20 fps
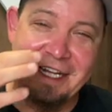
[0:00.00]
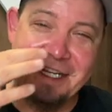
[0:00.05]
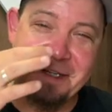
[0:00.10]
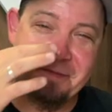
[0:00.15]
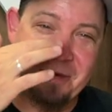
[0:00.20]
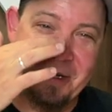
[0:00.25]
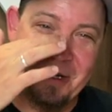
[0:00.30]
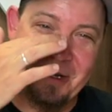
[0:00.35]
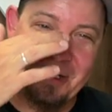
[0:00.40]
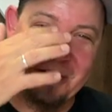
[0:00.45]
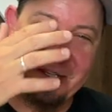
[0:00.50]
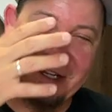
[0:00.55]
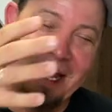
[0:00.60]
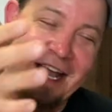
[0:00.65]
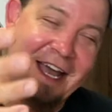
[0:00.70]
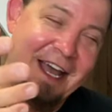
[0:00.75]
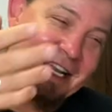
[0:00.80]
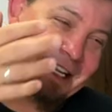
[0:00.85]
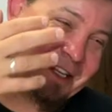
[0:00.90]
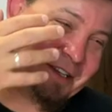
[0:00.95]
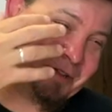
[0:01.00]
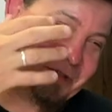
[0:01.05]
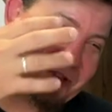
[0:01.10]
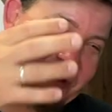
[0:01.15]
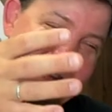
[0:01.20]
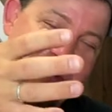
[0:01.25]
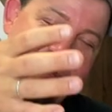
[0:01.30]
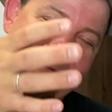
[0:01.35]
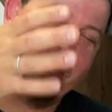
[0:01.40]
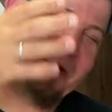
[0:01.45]
It's because I had to
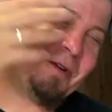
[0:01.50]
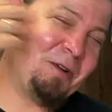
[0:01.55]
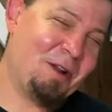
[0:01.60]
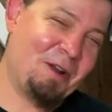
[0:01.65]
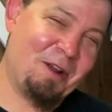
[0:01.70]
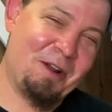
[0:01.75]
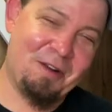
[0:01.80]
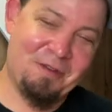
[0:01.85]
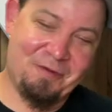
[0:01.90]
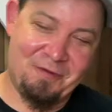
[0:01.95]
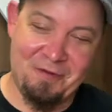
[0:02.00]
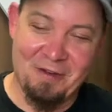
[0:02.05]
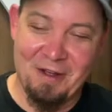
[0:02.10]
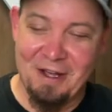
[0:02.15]
smear a lot of